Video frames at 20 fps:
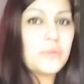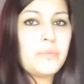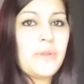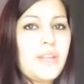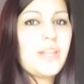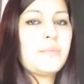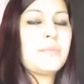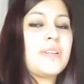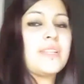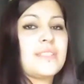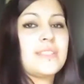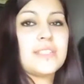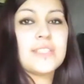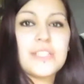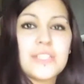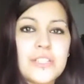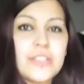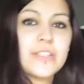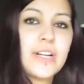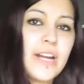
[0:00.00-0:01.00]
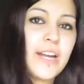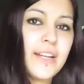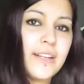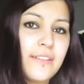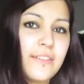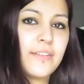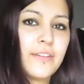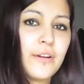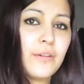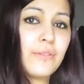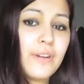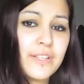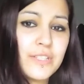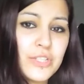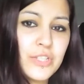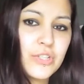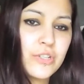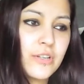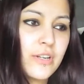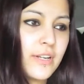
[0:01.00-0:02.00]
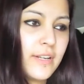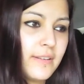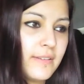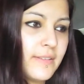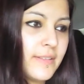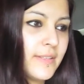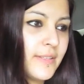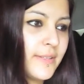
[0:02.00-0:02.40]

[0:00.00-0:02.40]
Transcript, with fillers: meeting my sister at a restaurant.